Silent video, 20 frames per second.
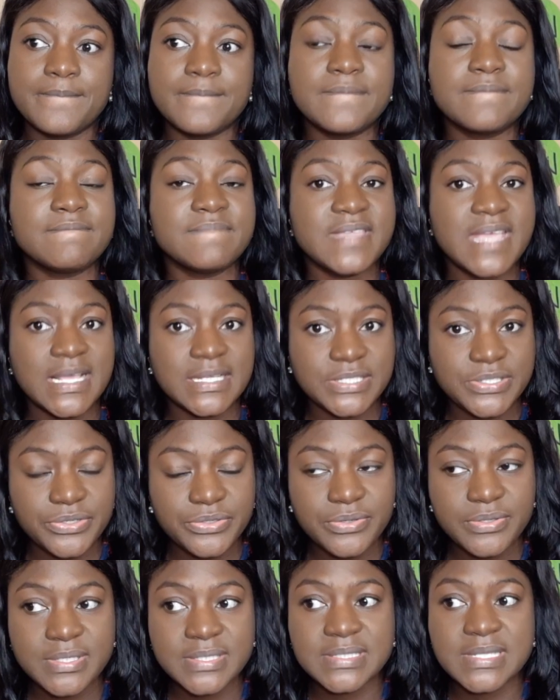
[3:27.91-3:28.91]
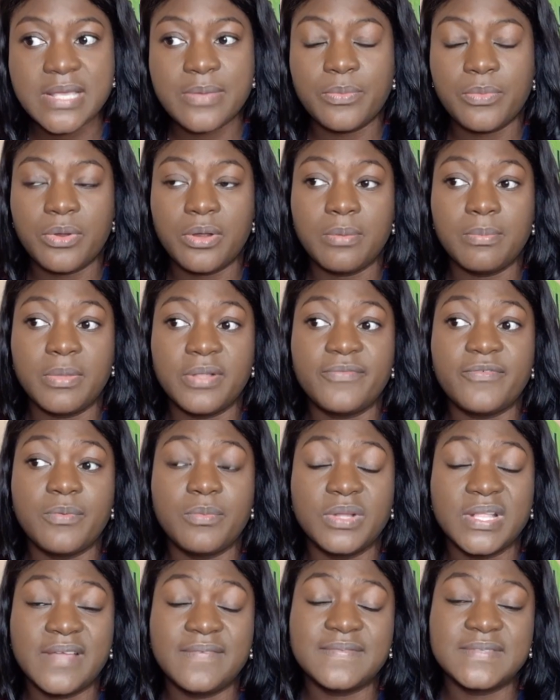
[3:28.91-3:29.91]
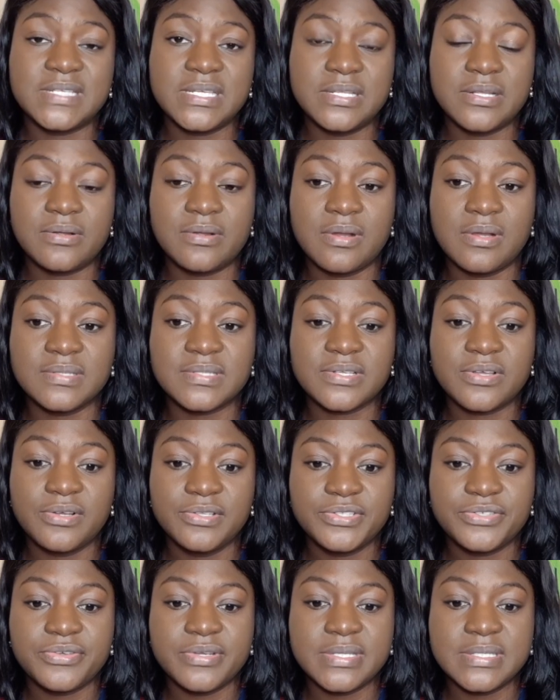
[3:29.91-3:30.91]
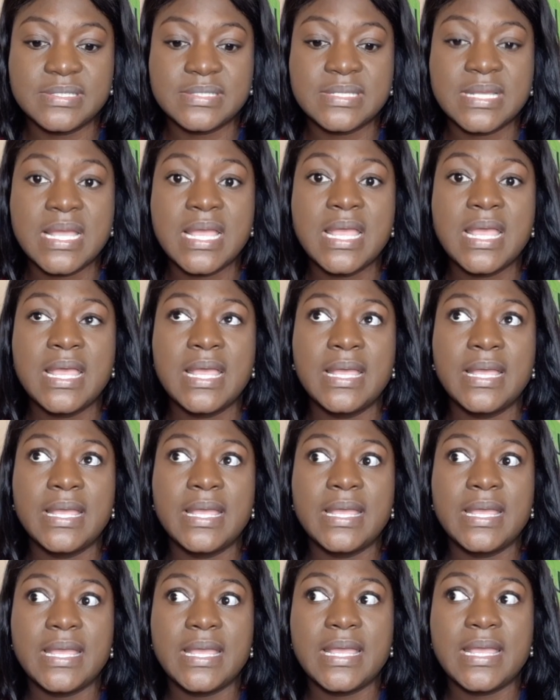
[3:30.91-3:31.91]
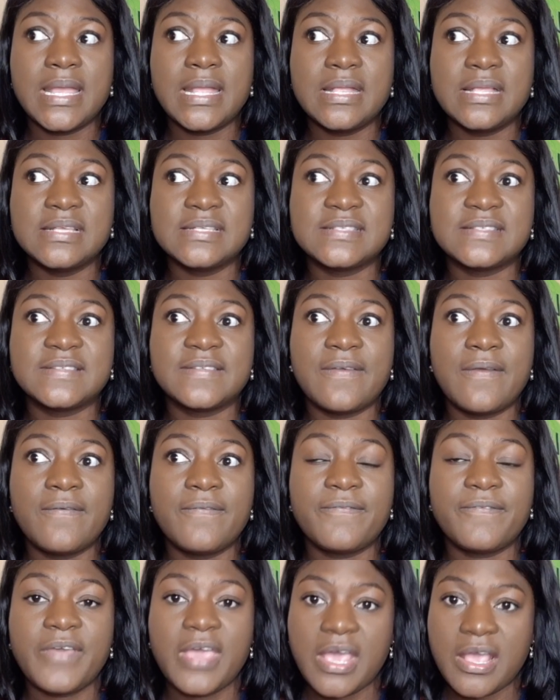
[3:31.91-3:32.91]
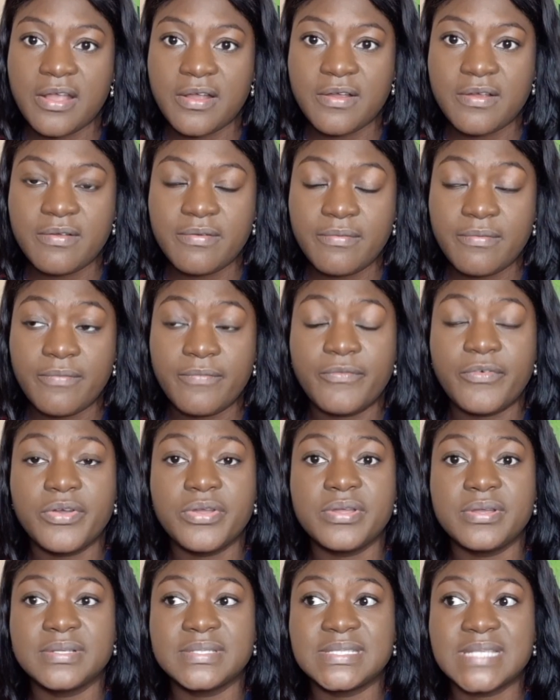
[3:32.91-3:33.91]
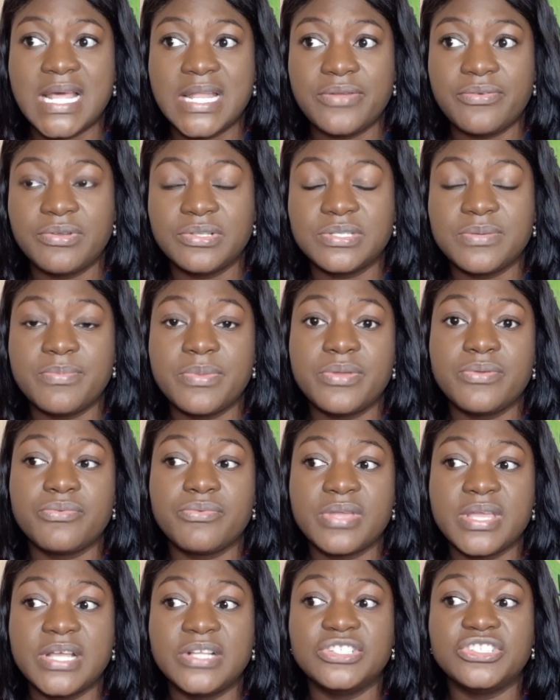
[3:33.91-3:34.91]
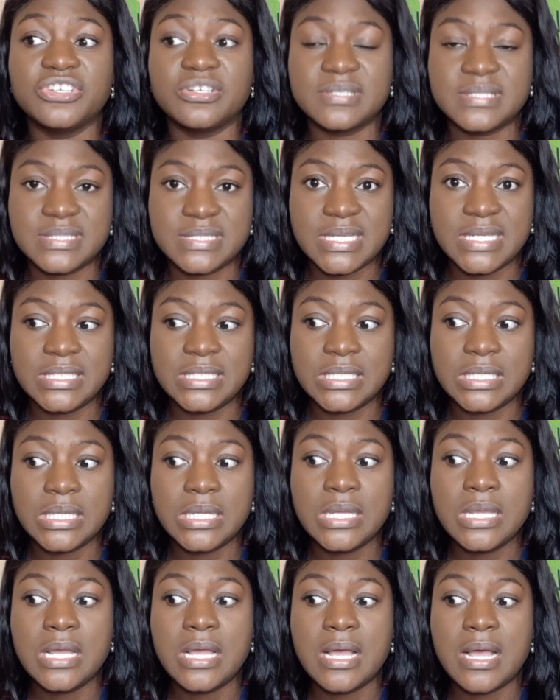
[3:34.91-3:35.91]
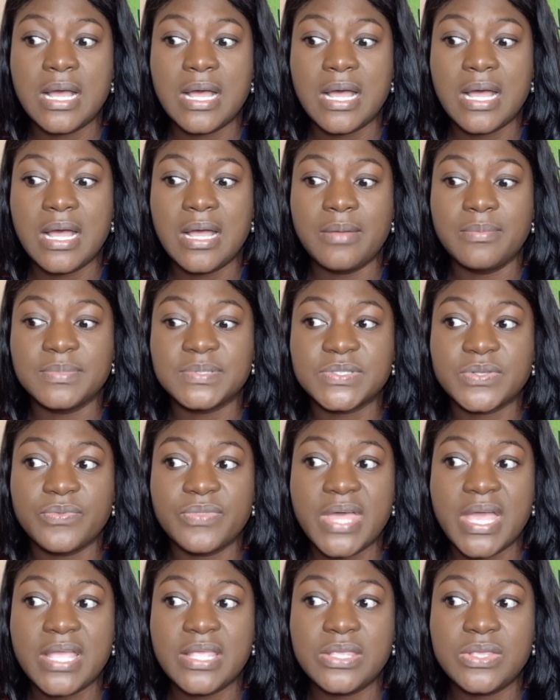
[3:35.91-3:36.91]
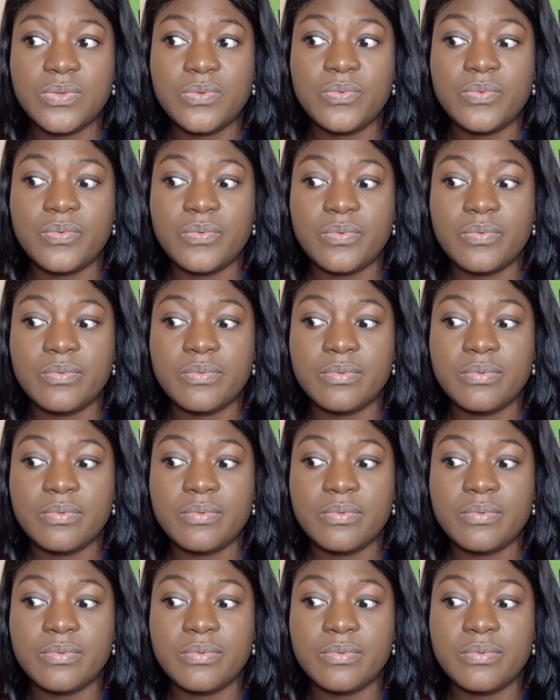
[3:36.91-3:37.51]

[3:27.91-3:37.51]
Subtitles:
yes, they're doing the same work, but from what I've seen across countries, it is fair for your salary to be readjusted, so that you